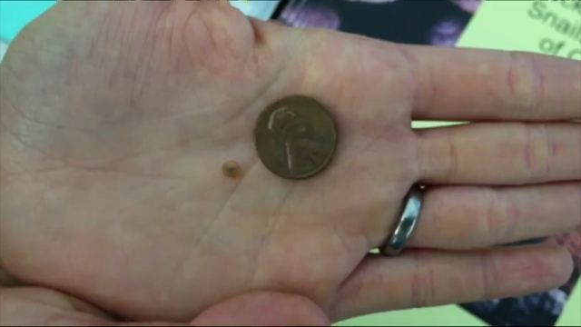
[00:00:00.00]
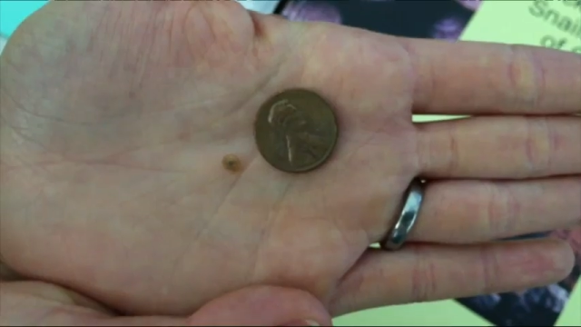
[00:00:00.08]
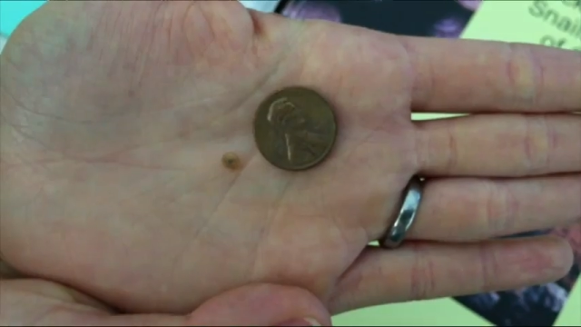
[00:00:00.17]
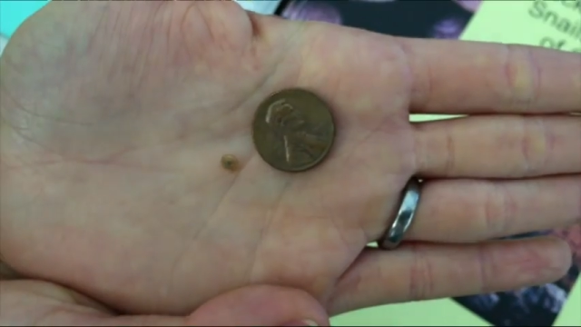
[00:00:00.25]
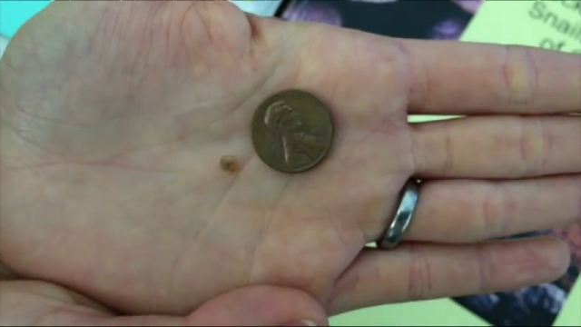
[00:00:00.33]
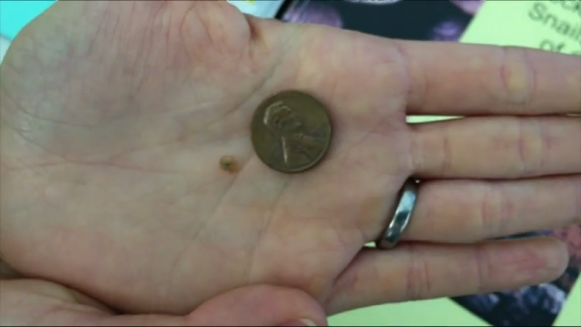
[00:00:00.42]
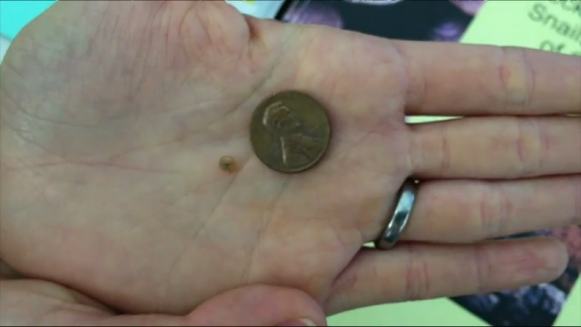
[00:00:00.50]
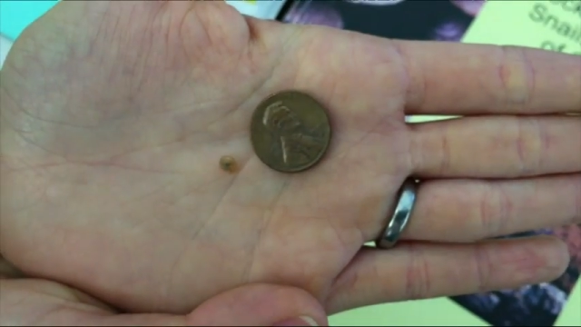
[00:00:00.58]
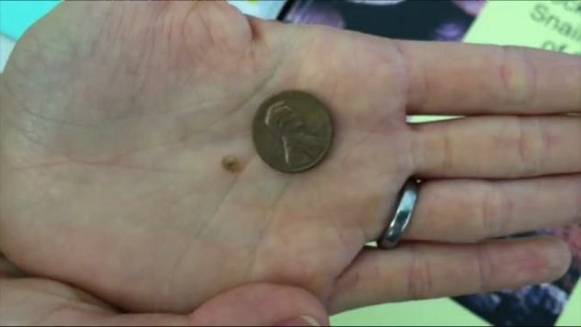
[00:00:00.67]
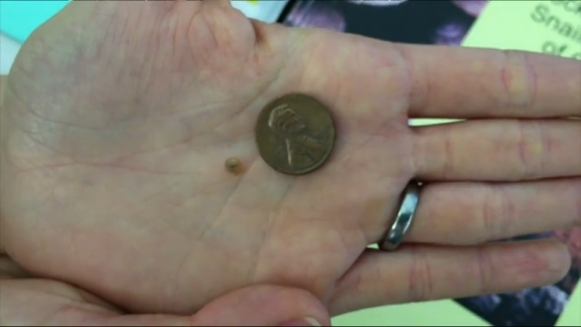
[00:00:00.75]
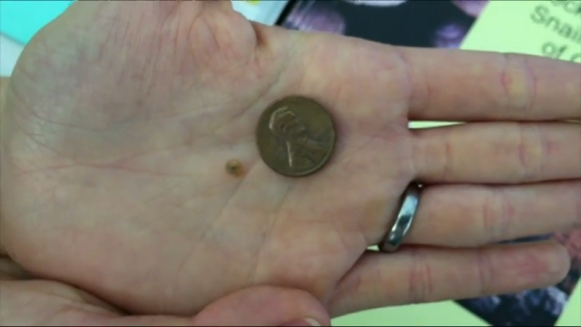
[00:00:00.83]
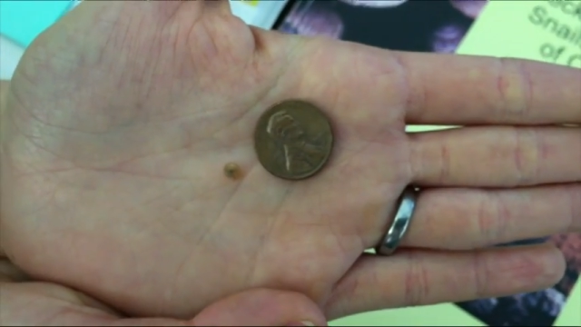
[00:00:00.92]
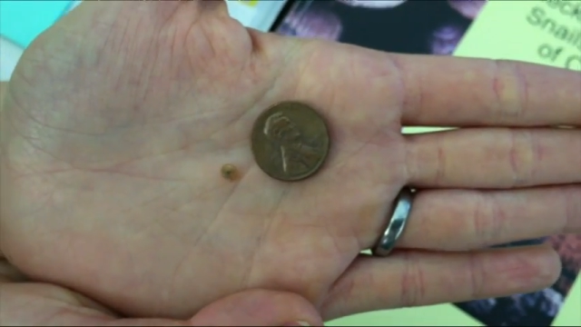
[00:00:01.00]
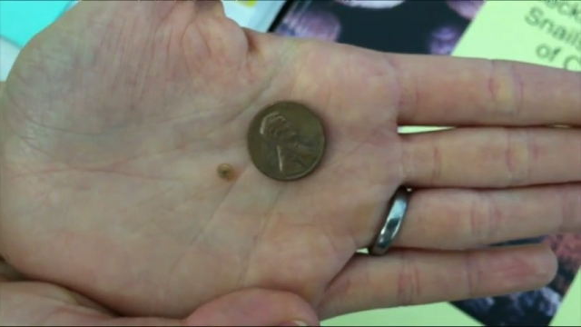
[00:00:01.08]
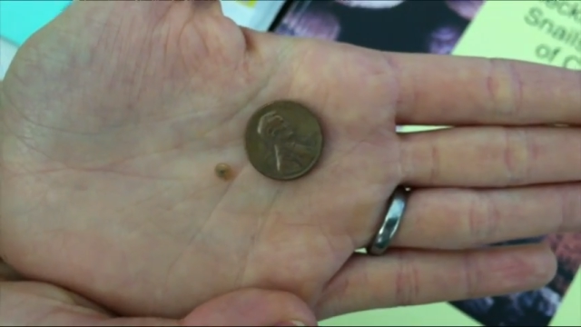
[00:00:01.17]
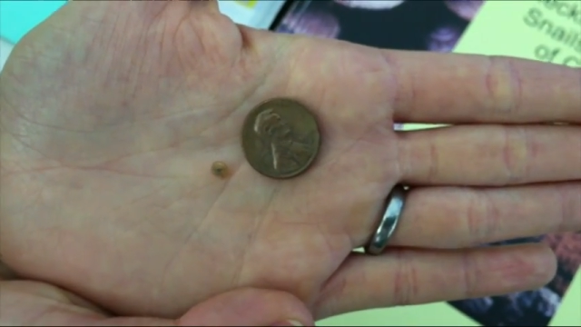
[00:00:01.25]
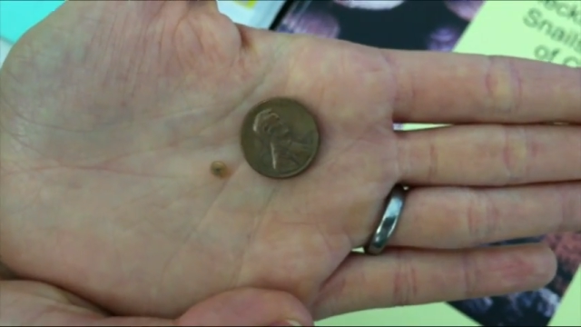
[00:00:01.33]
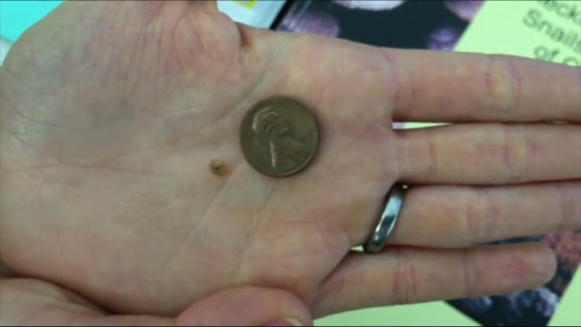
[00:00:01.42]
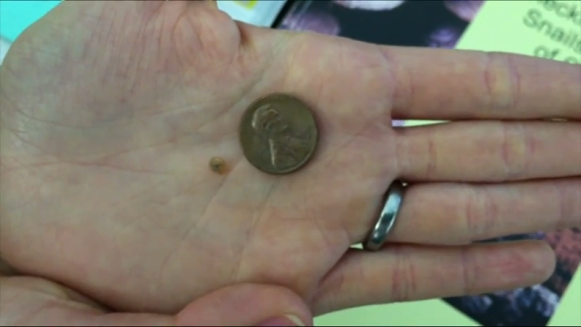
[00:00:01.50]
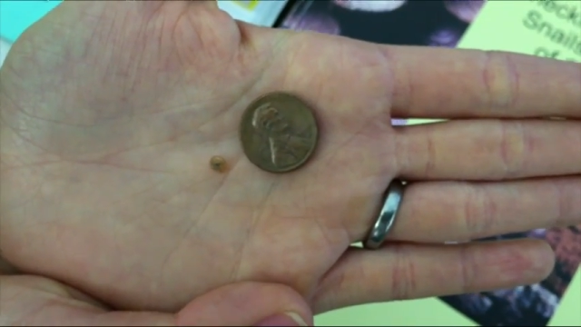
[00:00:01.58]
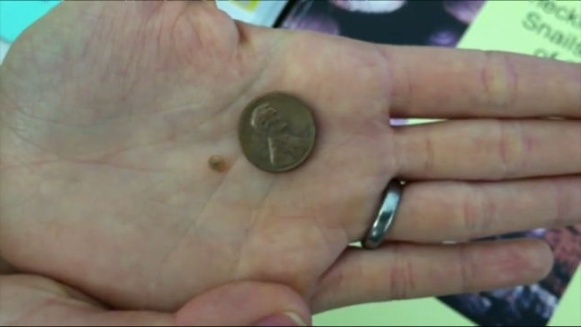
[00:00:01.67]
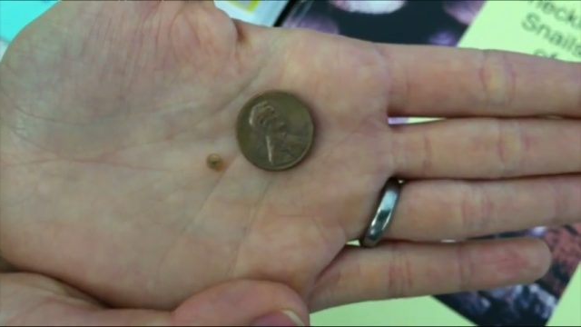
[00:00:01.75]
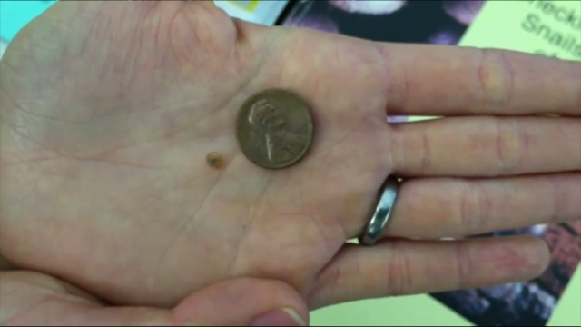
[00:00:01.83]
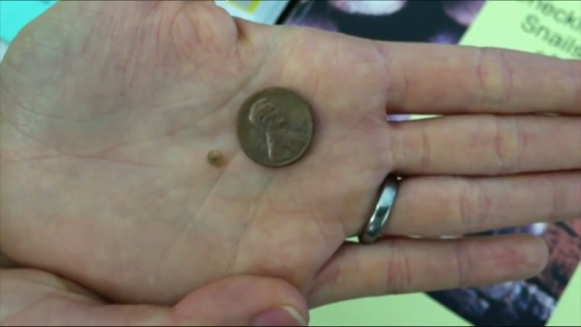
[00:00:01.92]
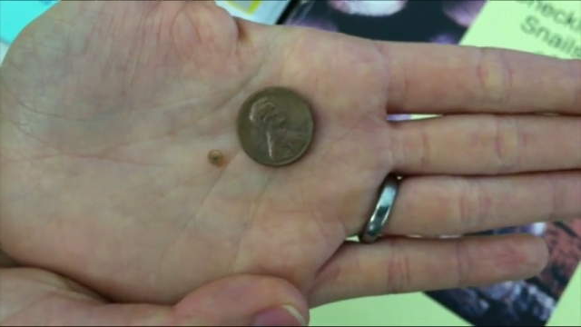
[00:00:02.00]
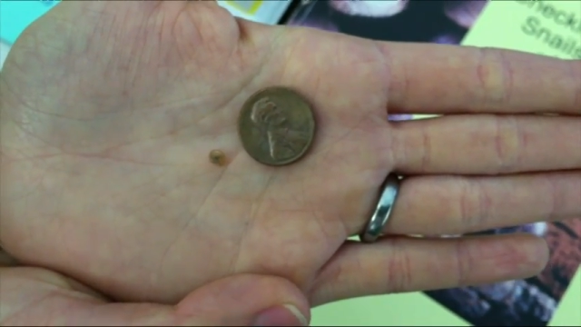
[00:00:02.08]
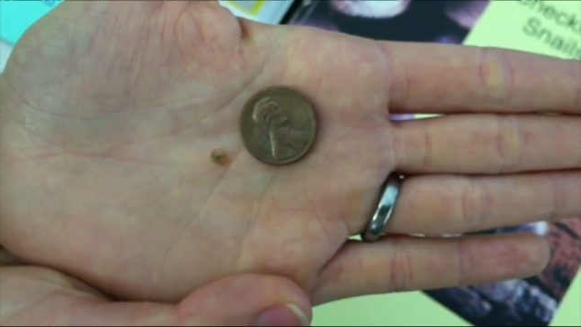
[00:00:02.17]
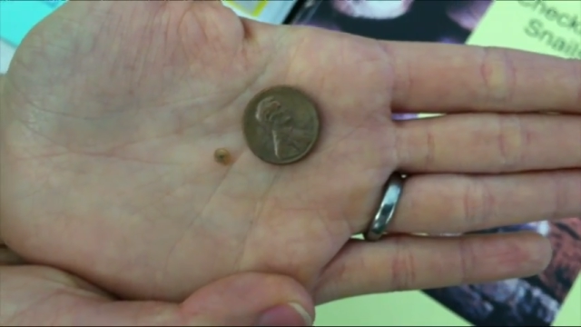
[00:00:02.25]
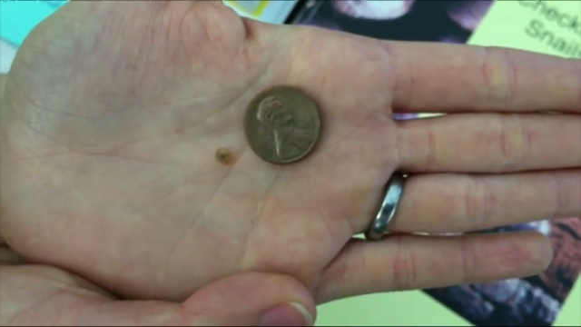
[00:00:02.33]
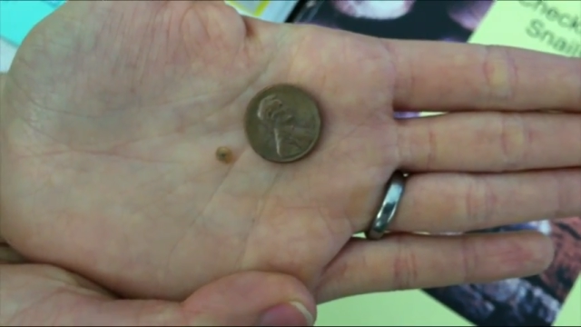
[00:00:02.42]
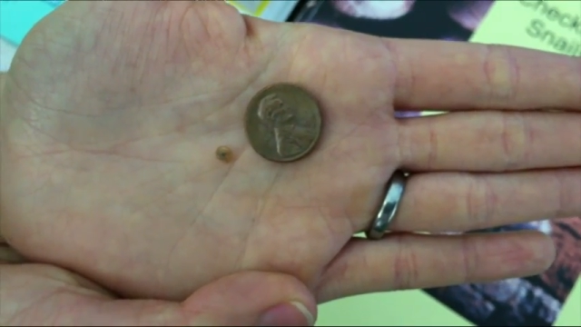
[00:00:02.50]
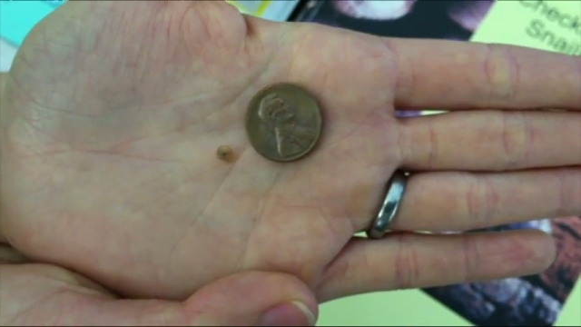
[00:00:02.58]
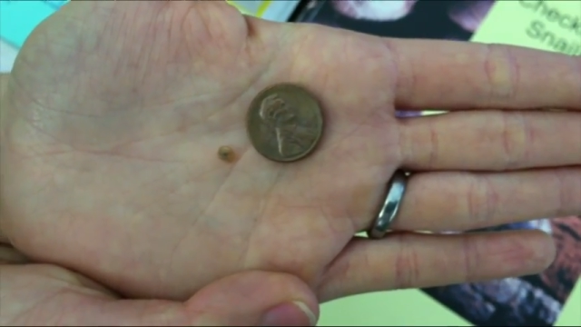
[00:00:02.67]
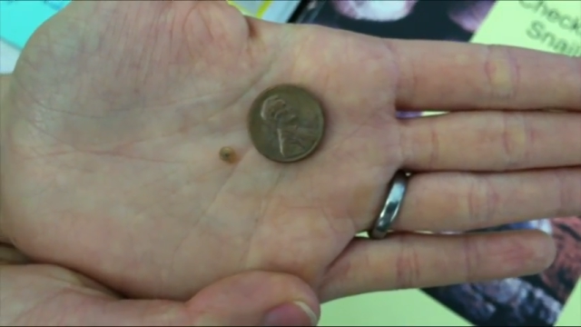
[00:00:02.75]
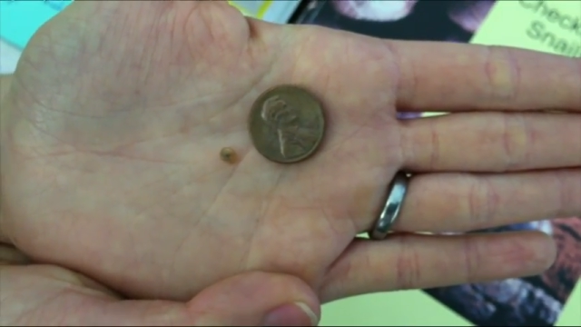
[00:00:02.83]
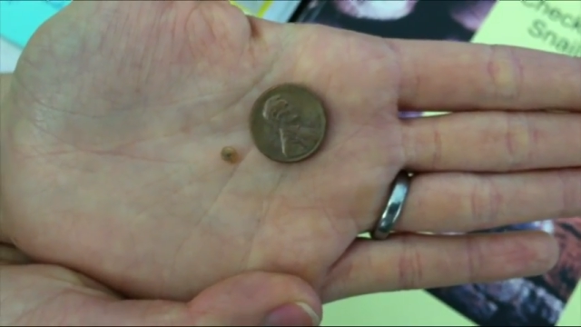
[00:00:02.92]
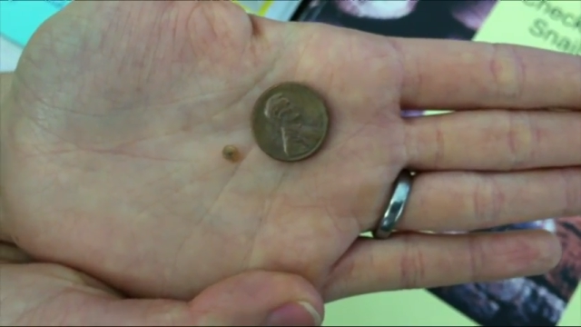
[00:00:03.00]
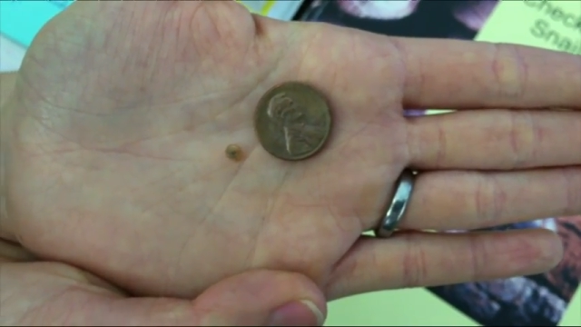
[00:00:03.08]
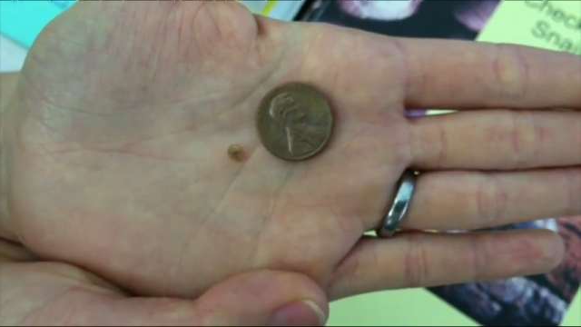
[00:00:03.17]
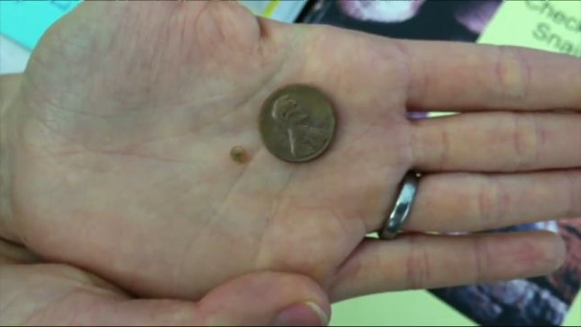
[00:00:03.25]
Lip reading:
No face is visible, so there are no lips to read.